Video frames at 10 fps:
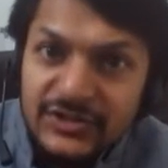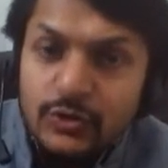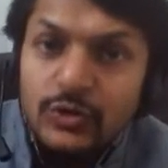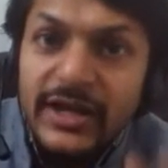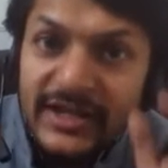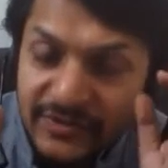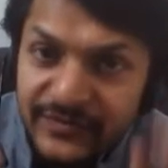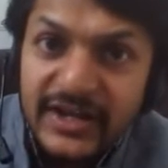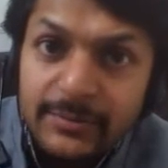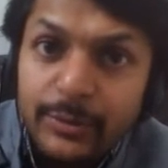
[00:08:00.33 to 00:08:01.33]
rule is
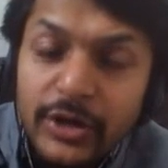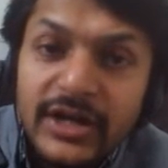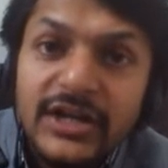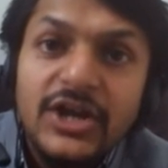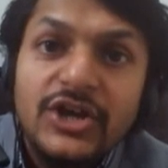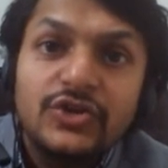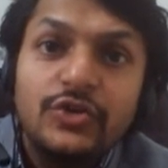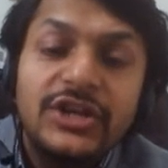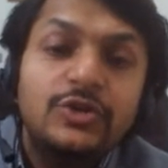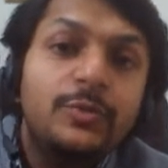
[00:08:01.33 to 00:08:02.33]
very important, so you
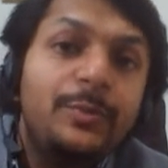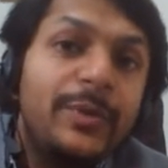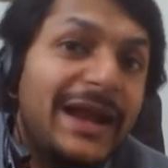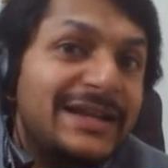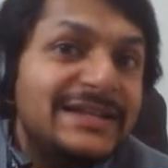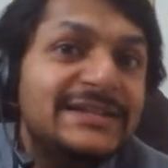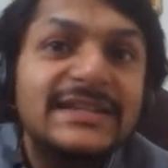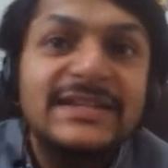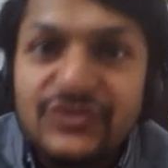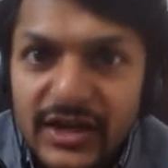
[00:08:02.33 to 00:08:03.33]
need to practice
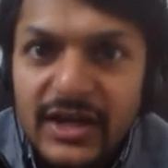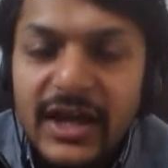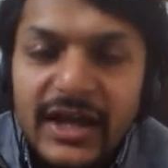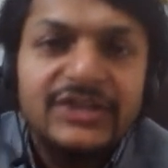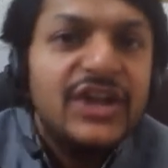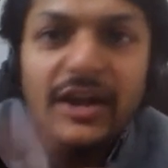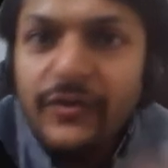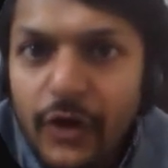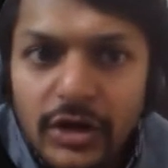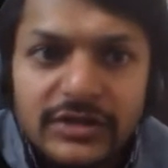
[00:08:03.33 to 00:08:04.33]
these three instead of
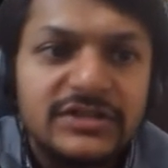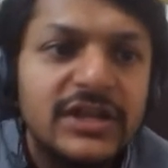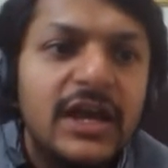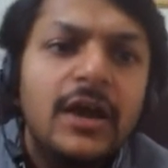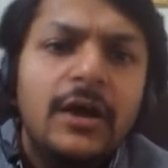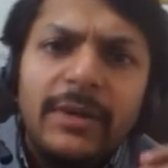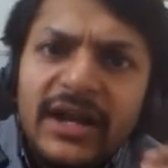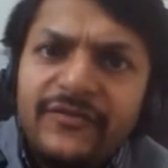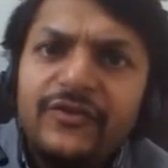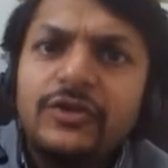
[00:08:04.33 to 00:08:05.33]
all others. But
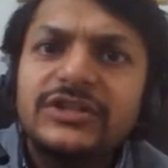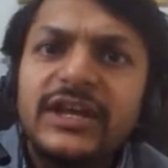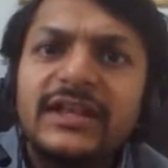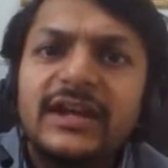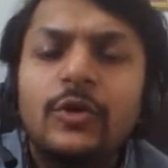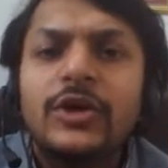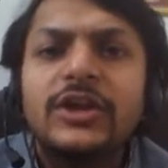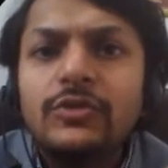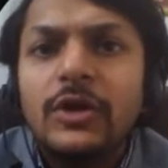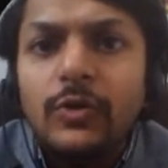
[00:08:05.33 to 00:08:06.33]
if you say that, okay,
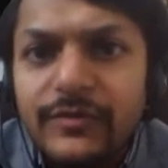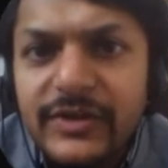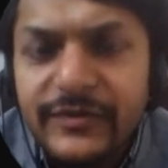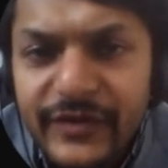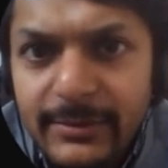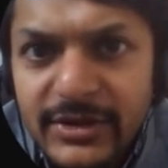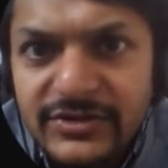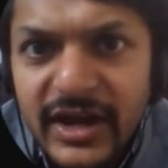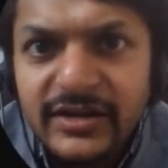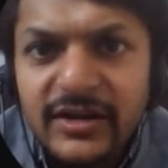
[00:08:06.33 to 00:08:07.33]
you are good with Fleming's
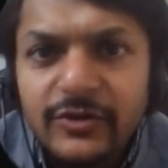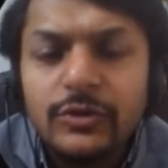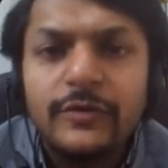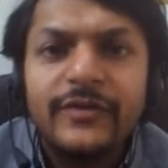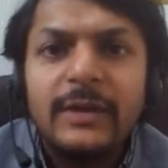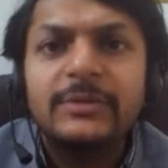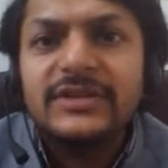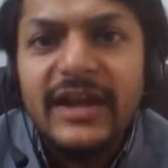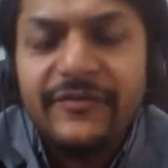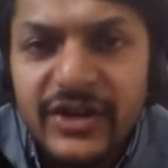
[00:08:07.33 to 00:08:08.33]
right hand rule or Fleming's
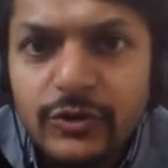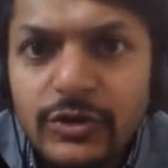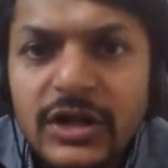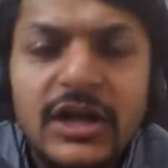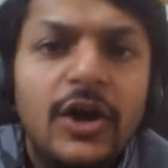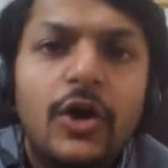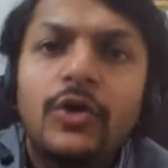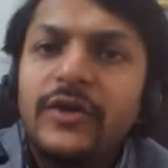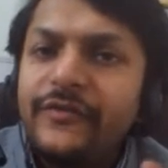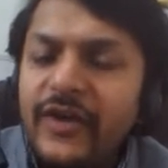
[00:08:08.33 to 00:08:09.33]
left hand rule,
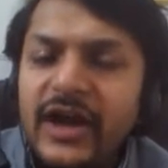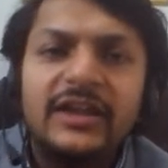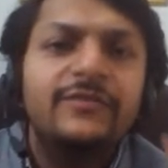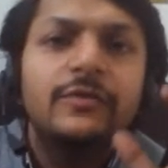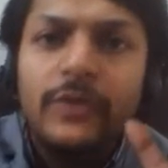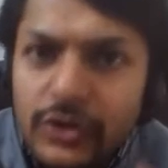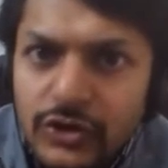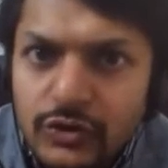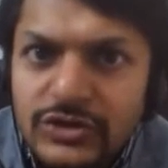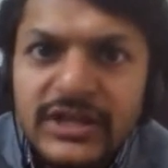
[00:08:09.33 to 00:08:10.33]
okay, fine. If you want to
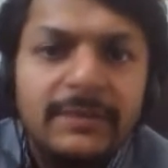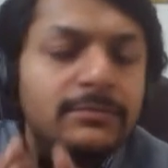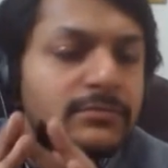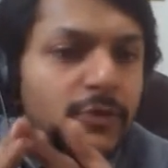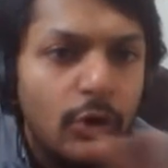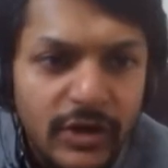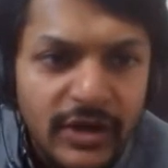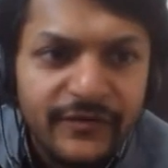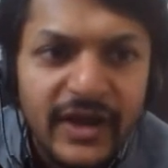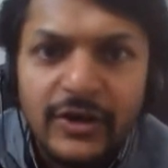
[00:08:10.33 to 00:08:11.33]
use them, okay,
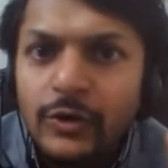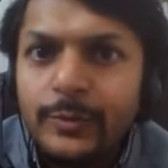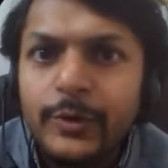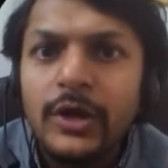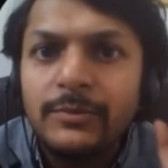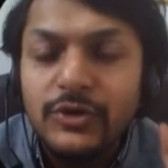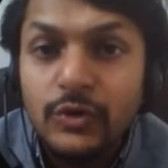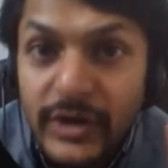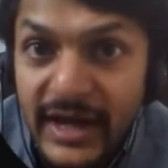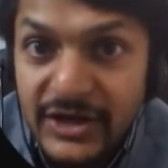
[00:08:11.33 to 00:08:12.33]
fine, no problem,
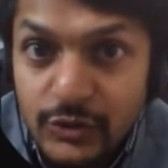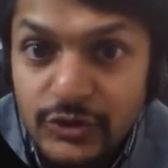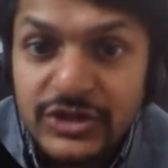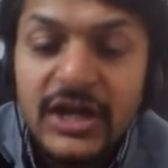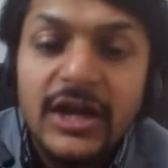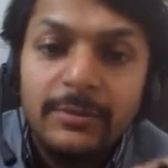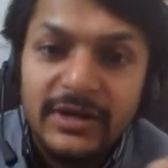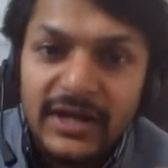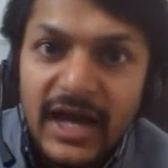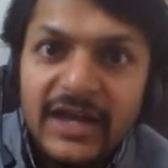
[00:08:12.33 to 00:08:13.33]
you can use.
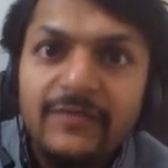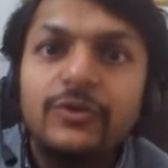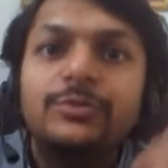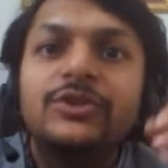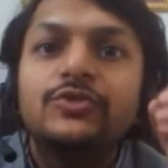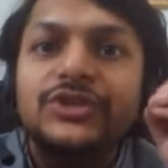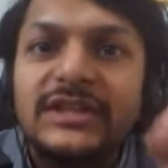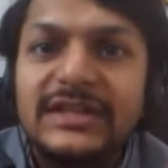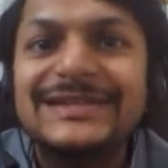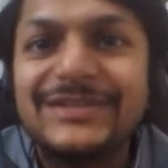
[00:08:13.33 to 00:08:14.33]
But I would be
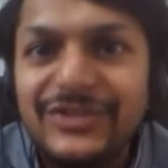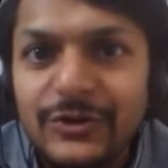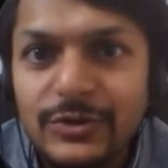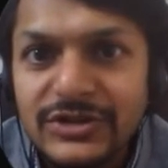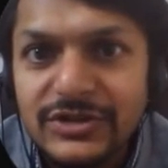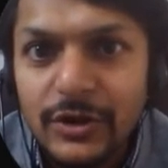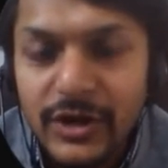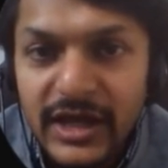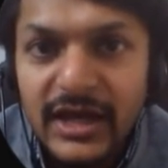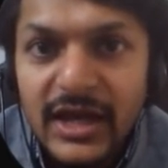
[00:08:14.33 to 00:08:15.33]
using these three rules.
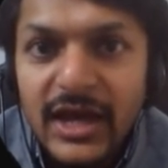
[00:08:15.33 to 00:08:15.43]
Okay,